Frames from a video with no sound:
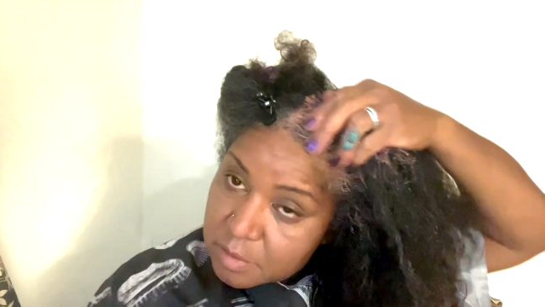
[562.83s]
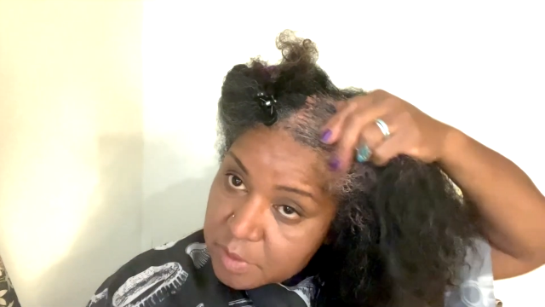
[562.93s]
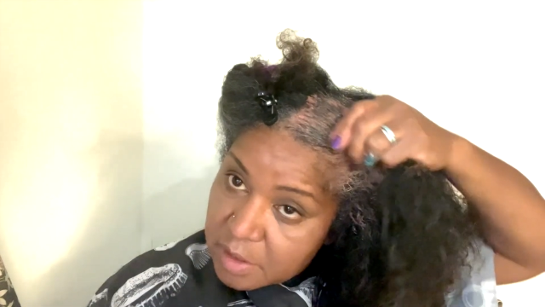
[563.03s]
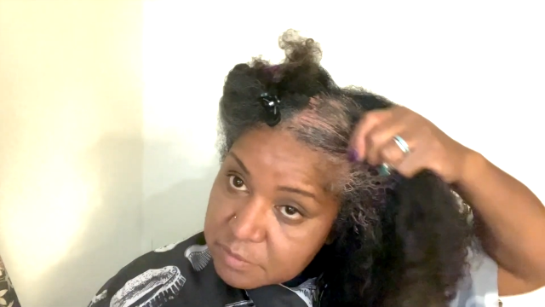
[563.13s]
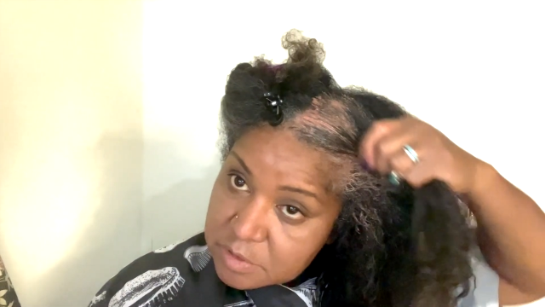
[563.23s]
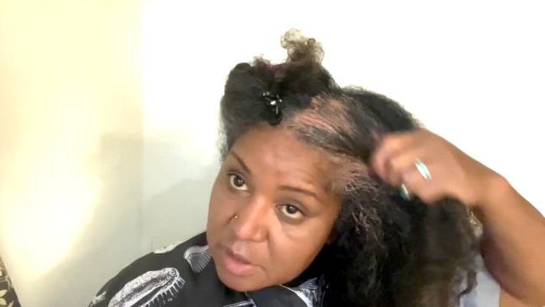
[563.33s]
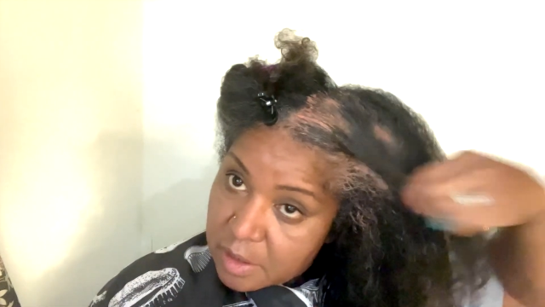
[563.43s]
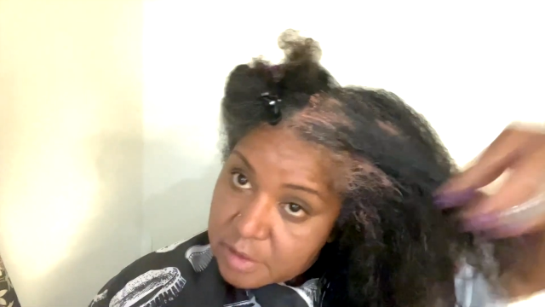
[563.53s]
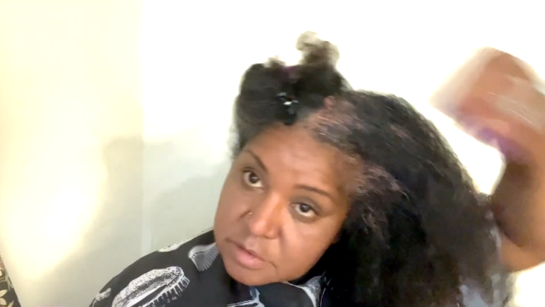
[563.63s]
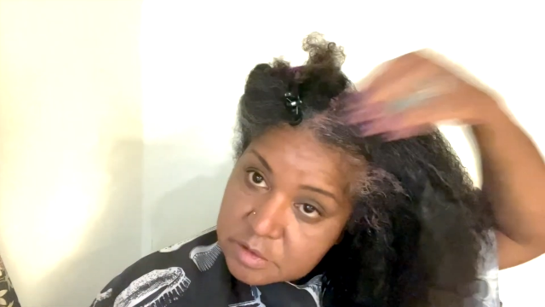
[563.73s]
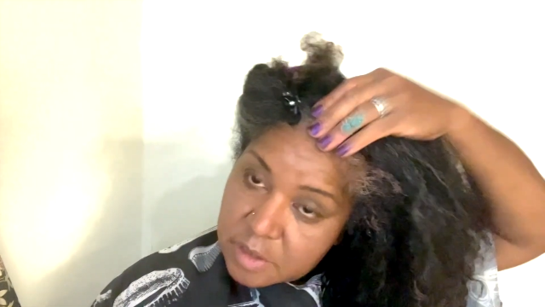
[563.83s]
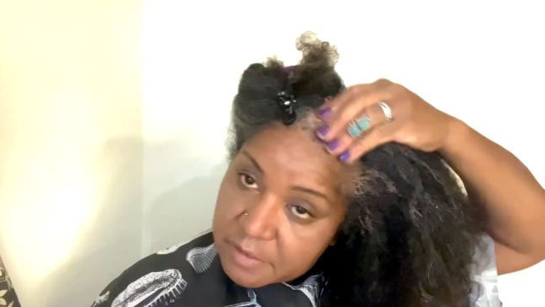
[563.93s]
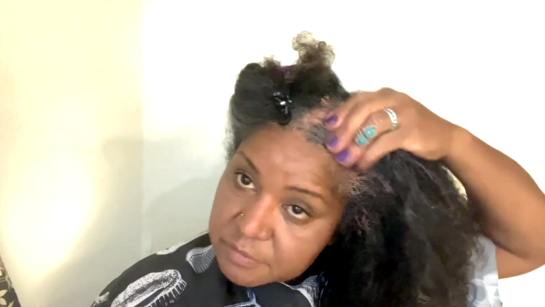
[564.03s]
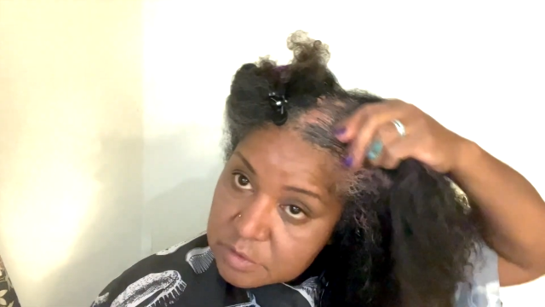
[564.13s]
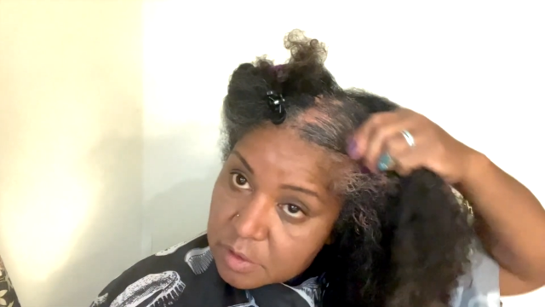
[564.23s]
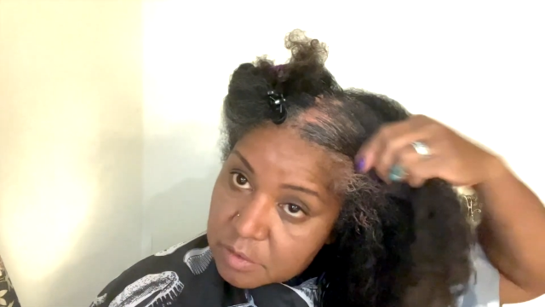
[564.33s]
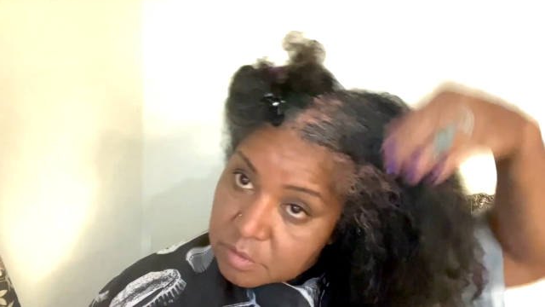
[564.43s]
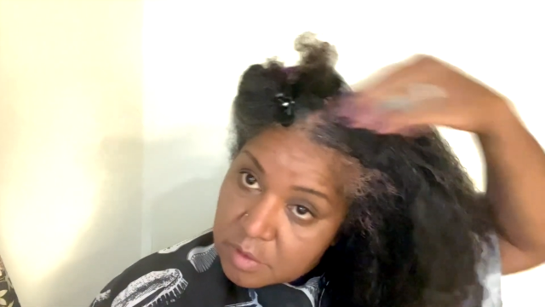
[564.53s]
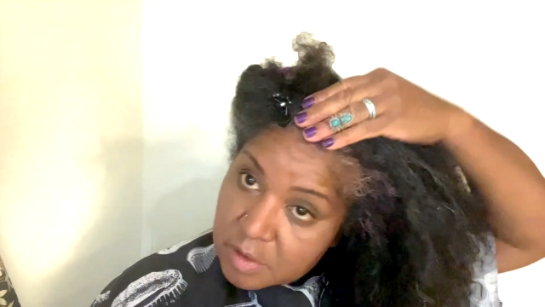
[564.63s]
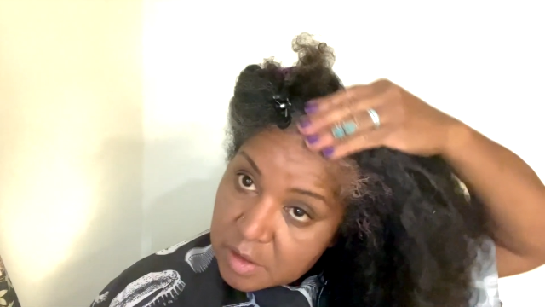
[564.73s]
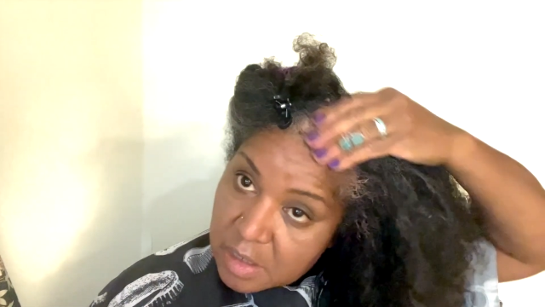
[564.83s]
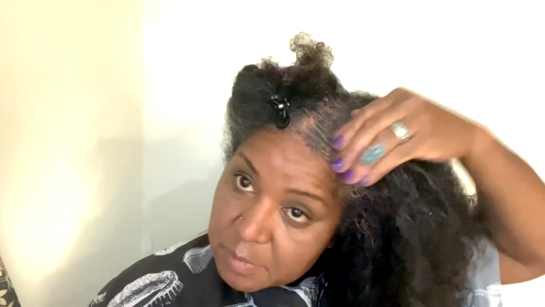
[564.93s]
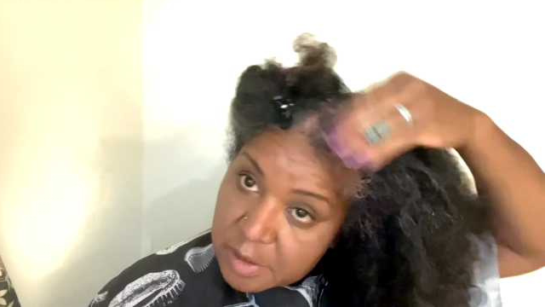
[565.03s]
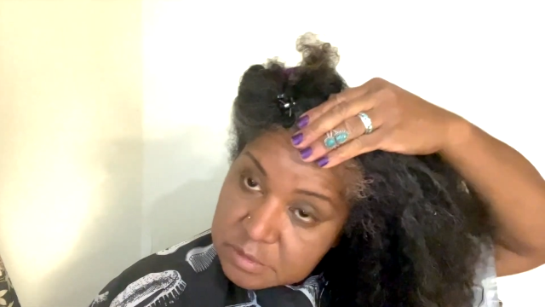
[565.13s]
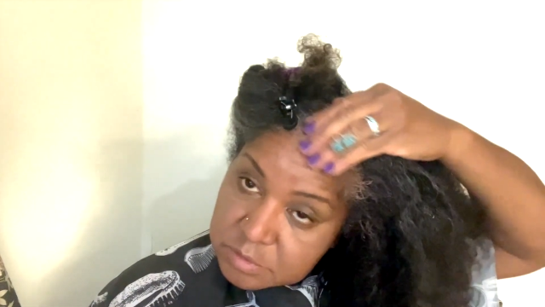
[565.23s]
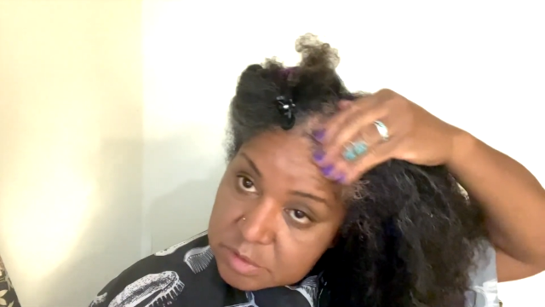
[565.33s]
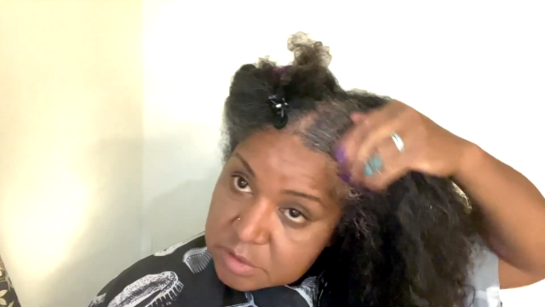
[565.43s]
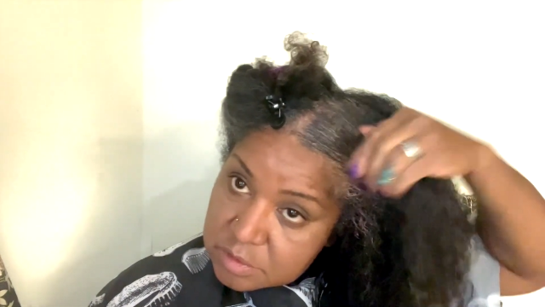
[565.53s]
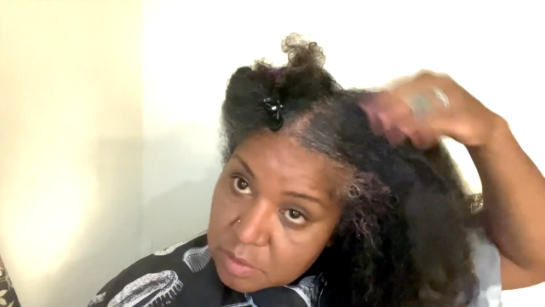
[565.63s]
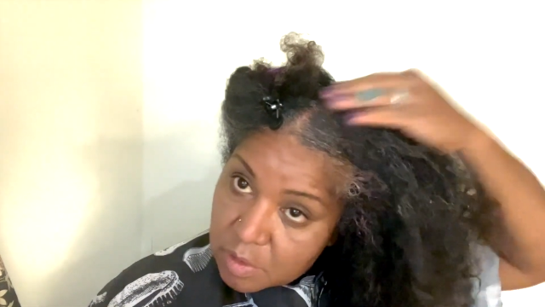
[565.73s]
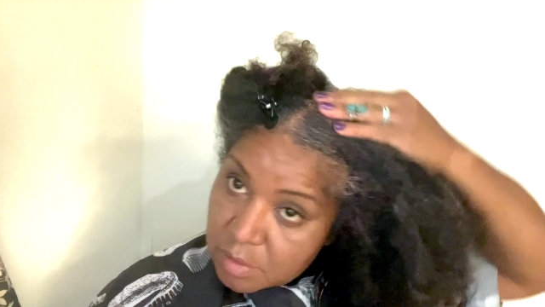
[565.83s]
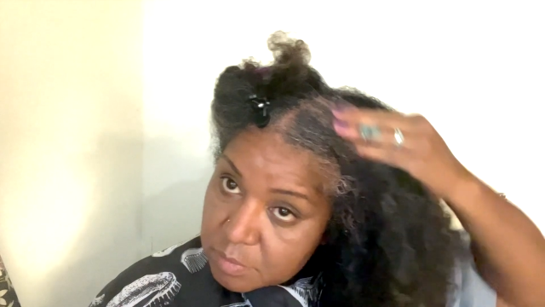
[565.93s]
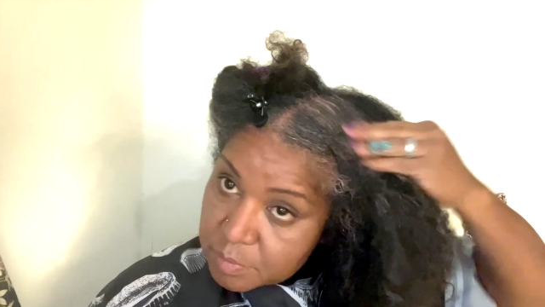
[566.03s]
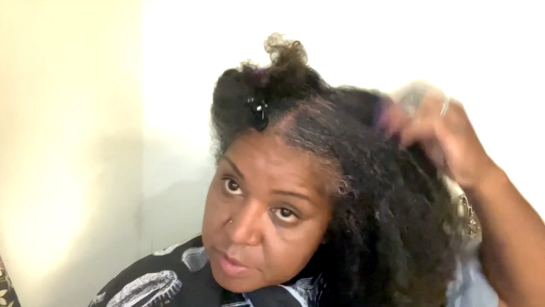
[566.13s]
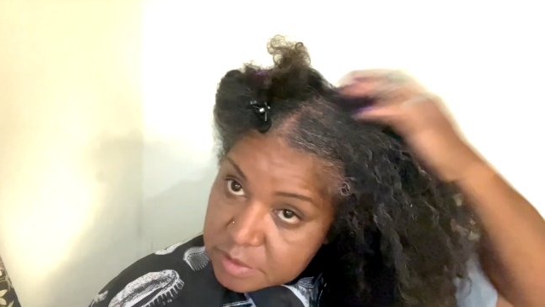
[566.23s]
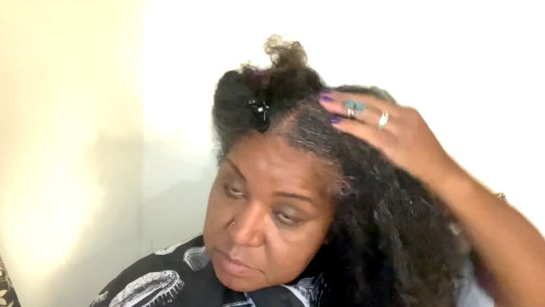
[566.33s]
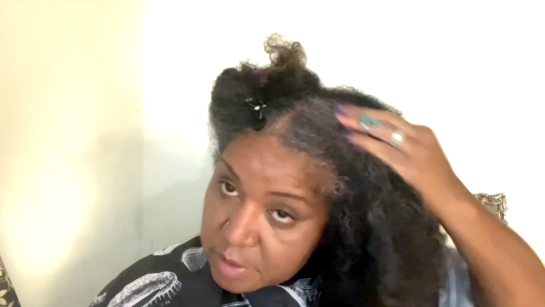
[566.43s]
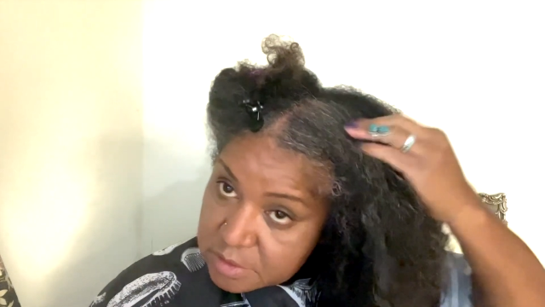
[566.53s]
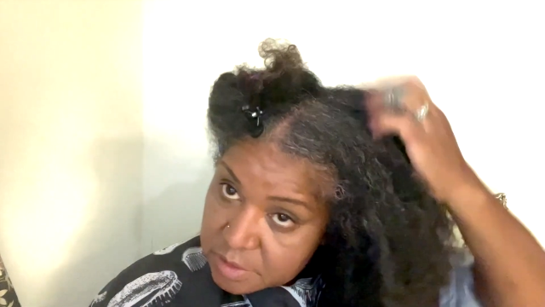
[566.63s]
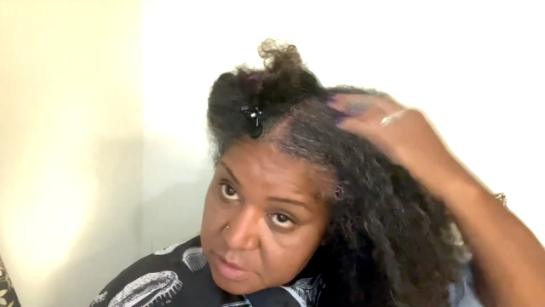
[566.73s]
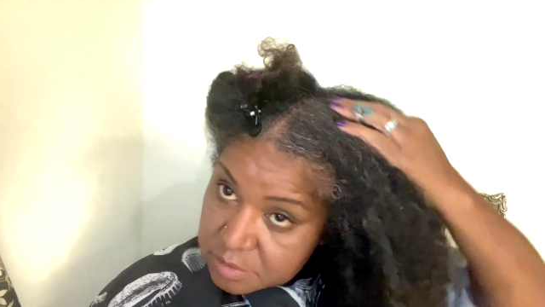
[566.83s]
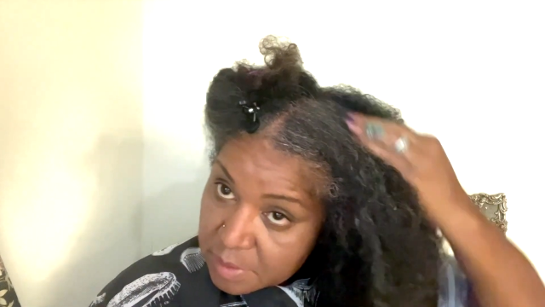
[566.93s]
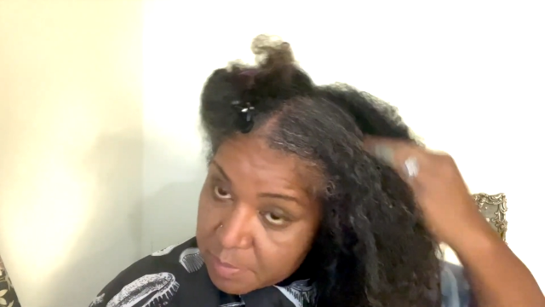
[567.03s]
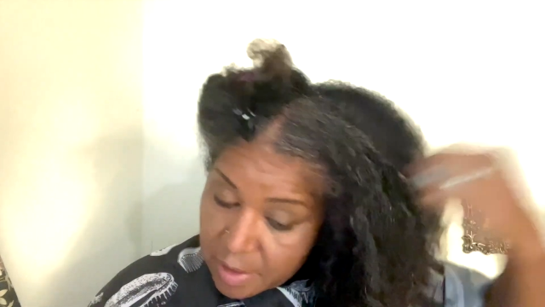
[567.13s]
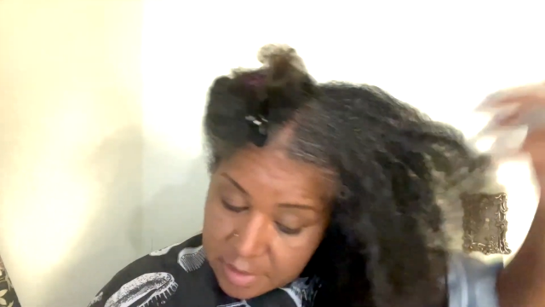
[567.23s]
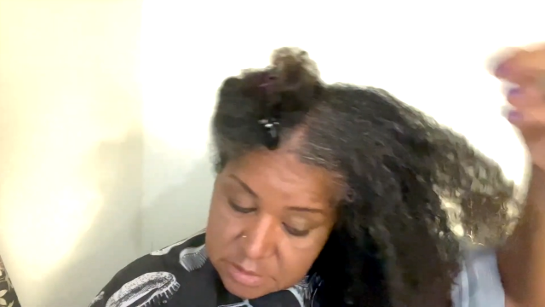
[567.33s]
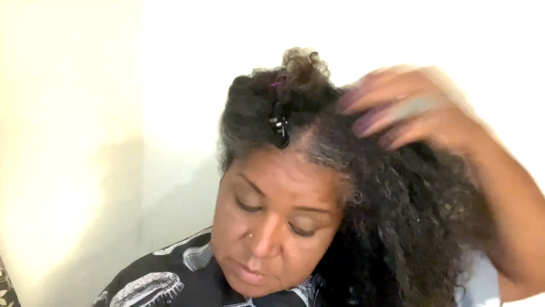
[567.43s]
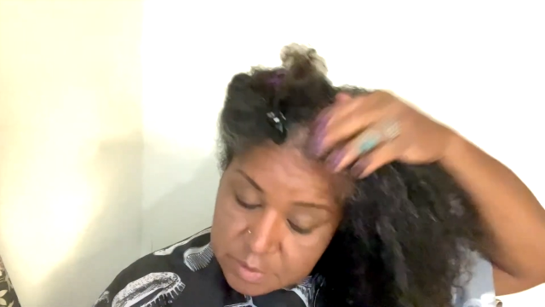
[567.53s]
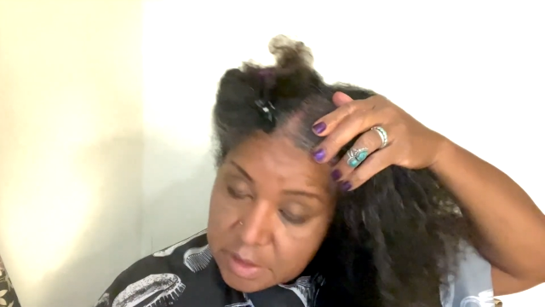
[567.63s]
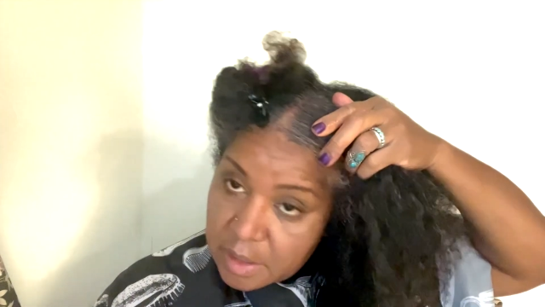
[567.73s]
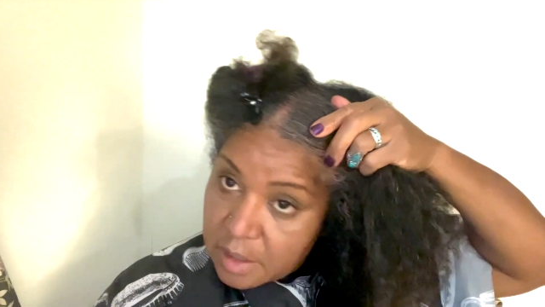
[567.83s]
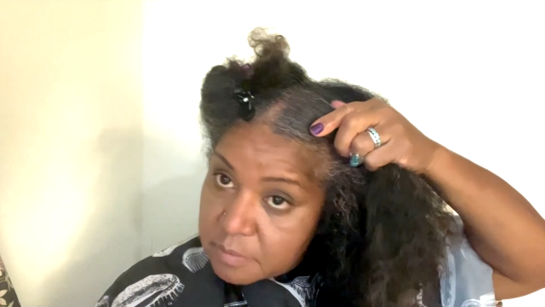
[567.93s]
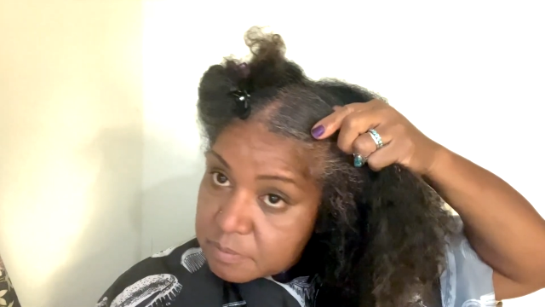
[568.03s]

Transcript: I'm going to have tons left, so I might as well just put as much in here as I possibly can.